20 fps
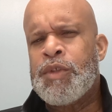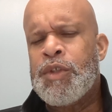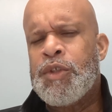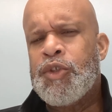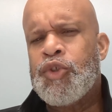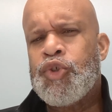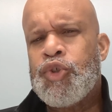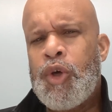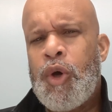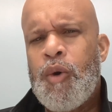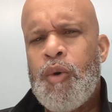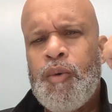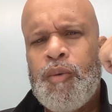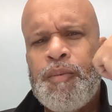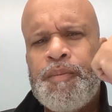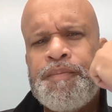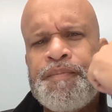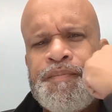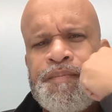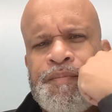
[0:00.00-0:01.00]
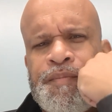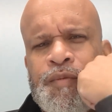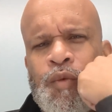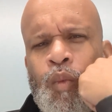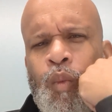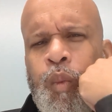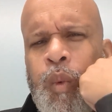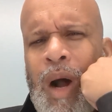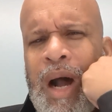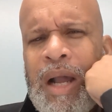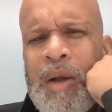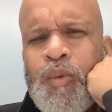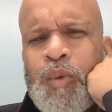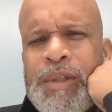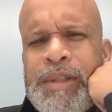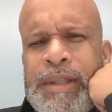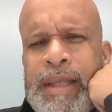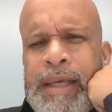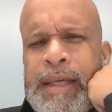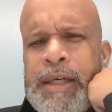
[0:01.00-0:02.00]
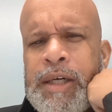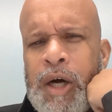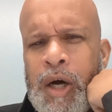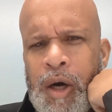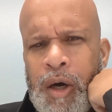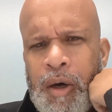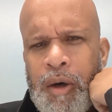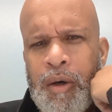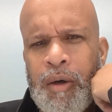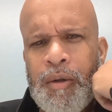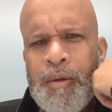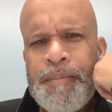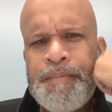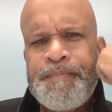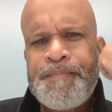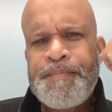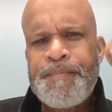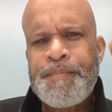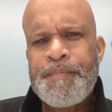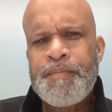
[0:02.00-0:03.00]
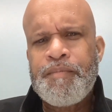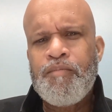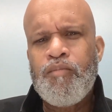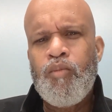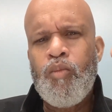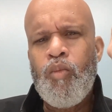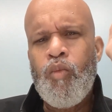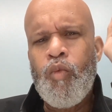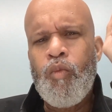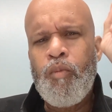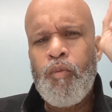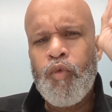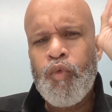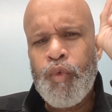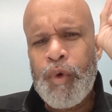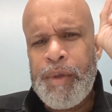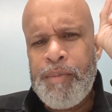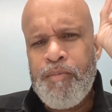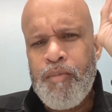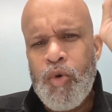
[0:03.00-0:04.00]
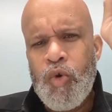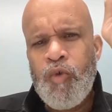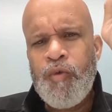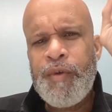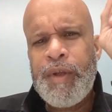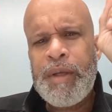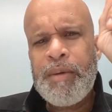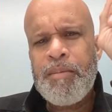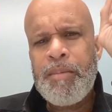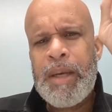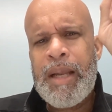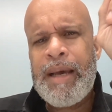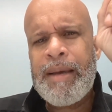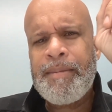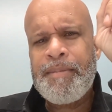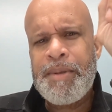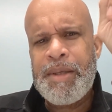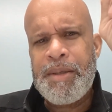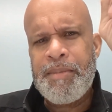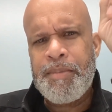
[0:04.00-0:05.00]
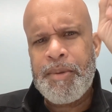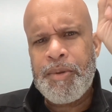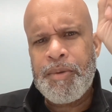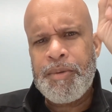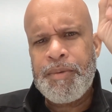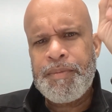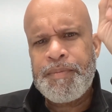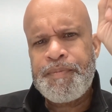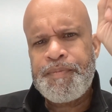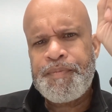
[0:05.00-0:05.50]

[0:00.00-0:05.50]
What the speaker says: So, why would they call removing black people